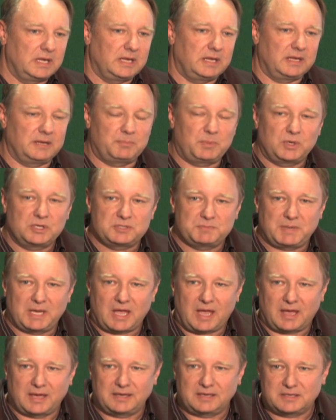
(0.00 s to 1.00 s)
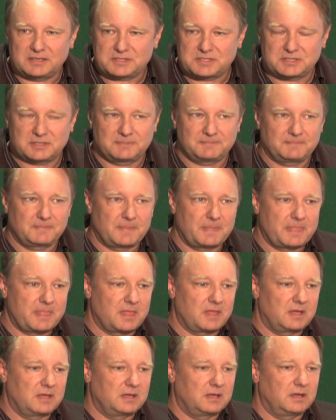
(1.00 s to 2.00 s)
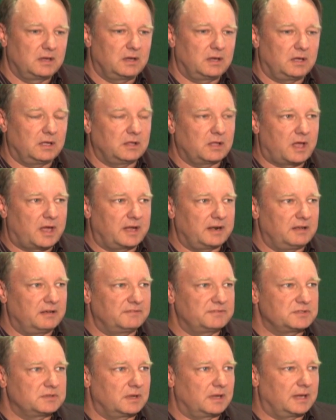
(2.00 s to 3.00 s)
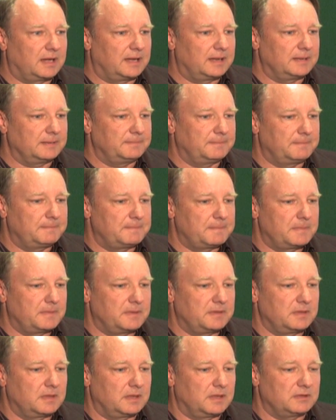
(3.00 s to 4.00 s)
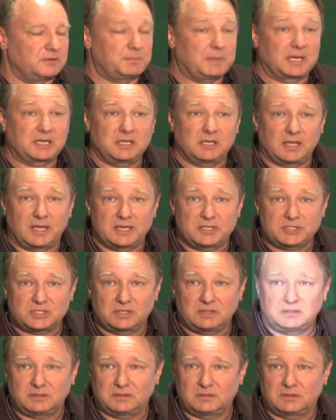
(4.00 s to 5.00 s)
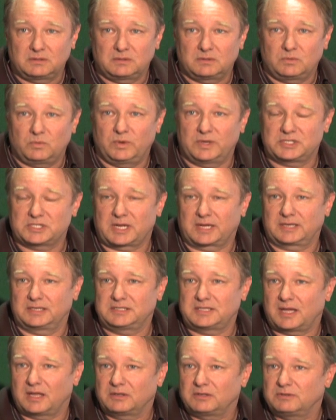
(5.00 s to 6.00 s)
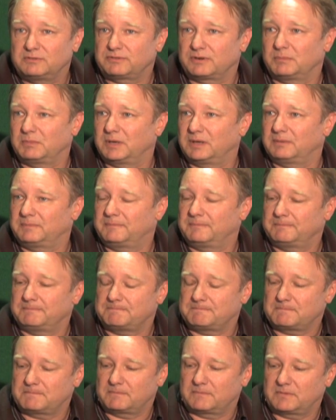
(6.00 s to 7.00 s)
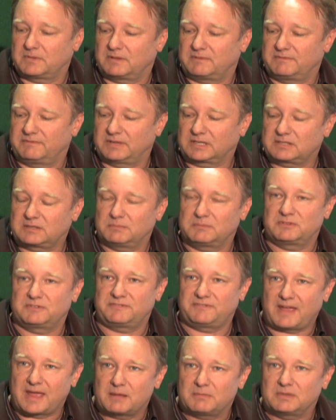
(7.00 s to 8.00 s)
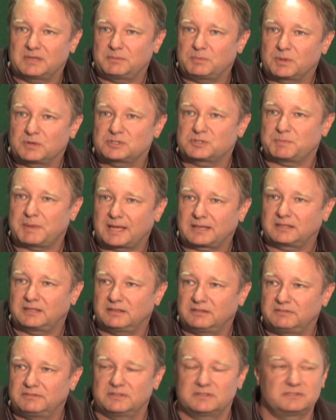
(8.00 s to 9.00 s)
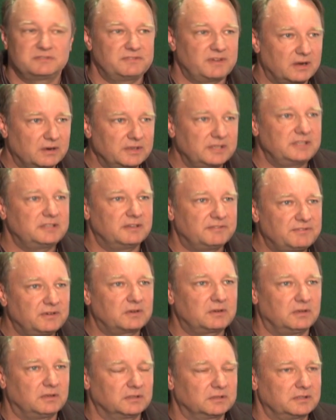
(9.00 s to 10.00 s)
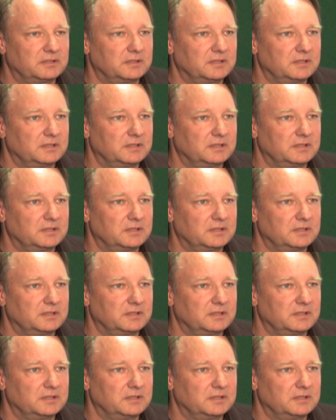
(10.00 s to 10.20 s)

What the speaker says: It puts behind us a lot of speculation, which I can tell you from a victim's family perspective is very difficult.